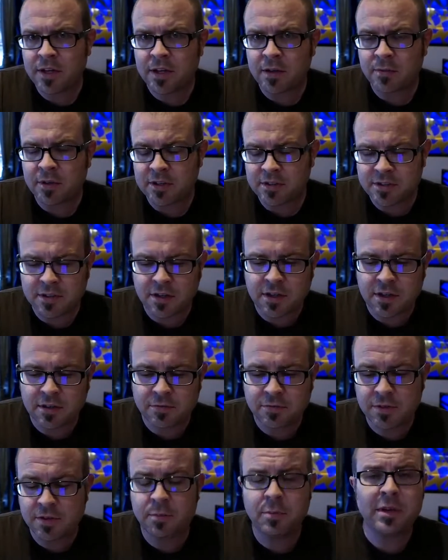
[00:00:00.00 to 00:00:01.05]
and I'm going to start
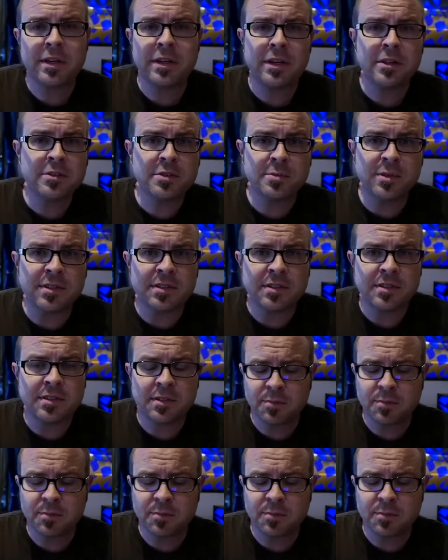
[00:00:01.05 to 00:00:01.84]
off with the big announcements.